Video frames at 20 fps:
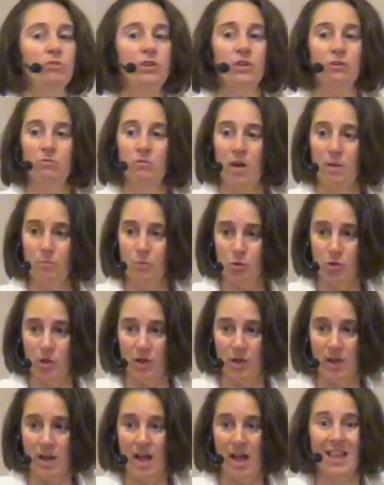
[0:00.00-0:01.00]

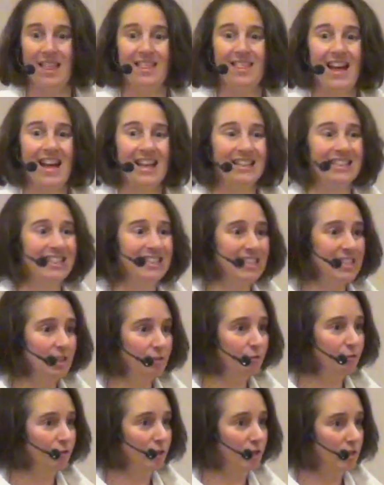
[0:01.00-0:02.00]
re-eruption. That's
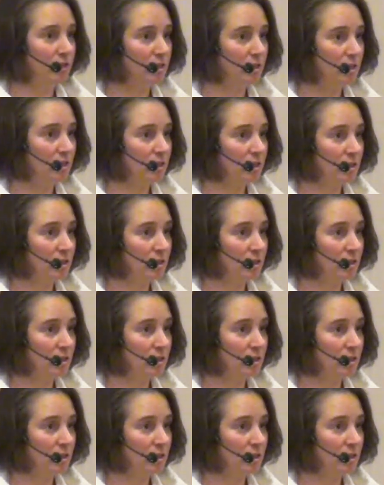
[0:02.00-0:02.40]
different.